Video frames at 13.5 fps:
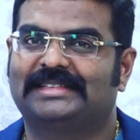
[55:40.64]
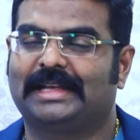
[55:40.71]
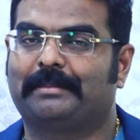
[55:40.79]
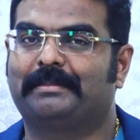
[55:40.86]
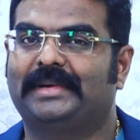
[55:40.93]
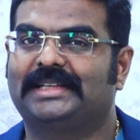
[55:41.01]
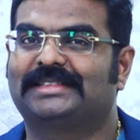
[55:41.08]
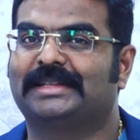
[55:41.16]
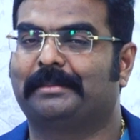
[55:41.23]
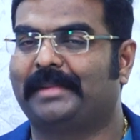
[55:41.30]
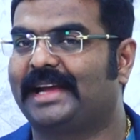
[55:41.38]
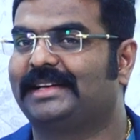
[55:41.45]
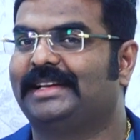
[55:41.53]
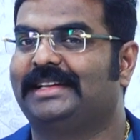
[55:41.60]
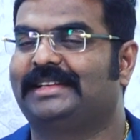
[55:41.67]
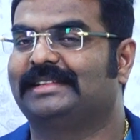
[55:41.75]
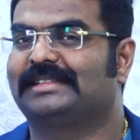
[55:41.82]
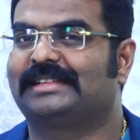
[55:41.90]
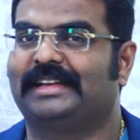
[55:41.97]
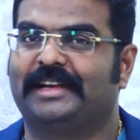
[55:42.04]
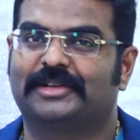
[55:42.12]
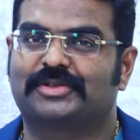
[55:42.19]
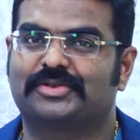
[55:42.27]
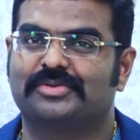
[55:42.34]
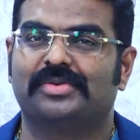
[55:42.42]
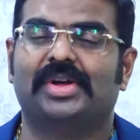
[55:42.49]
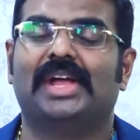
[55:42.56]
submit the bank details here
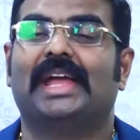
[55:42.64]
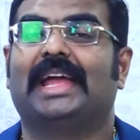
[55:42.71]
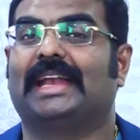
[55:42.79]
too,